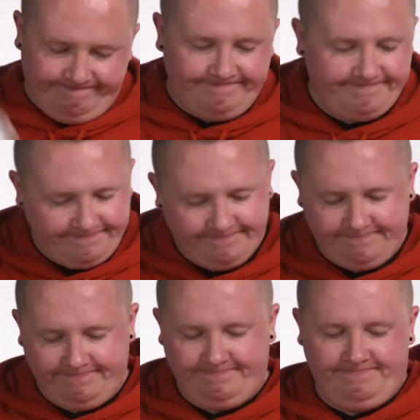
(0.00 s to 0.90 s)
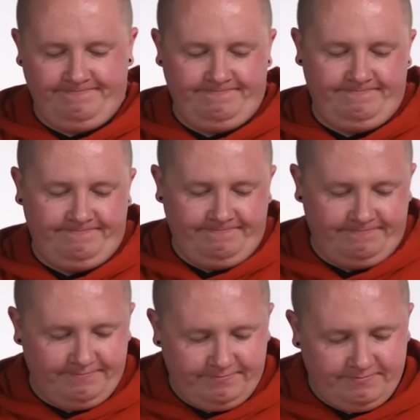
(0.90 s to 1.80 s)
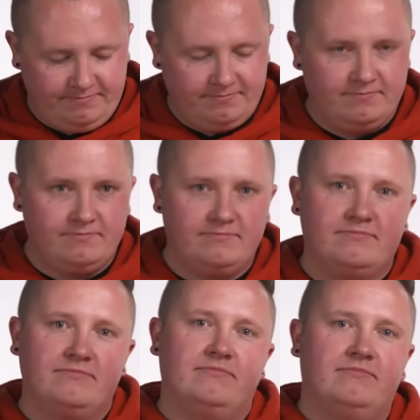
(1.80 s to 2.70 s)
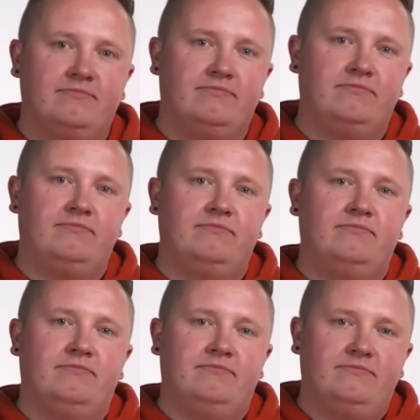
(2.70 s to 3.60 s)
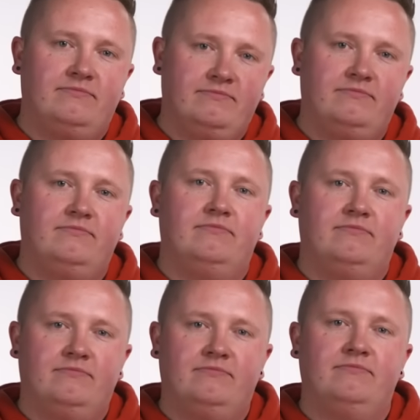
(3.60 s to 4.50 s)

(not speaking)